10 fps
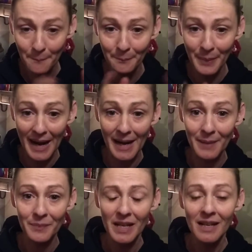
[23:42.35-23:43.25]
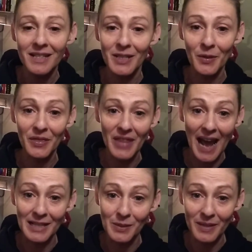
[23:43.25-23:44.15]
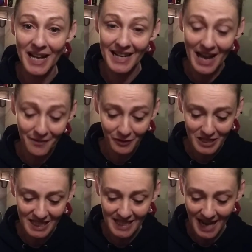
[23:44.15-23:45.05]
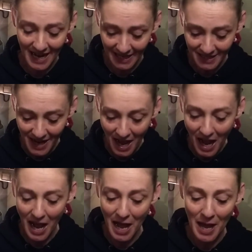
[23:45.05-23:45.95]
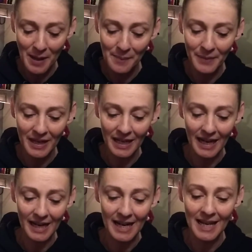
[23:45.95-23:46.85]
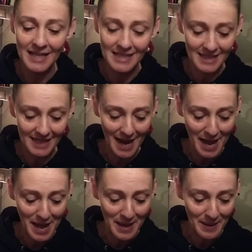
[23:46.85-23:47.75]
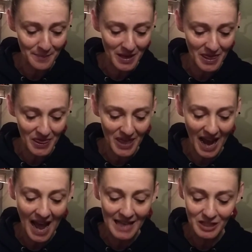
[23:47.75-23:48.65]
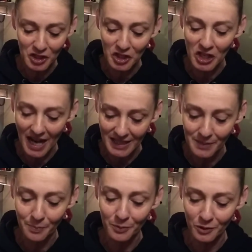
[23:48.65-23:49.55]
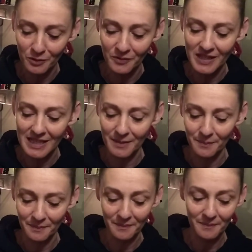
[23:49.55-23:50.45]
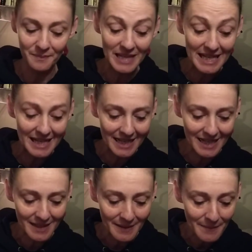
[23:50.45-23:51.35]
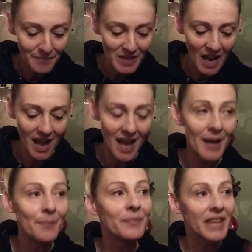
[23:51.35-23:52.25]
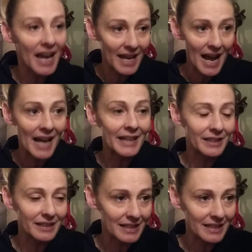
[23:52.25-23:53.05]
Bam. So that's what I got for tonight. And that just proves to me that I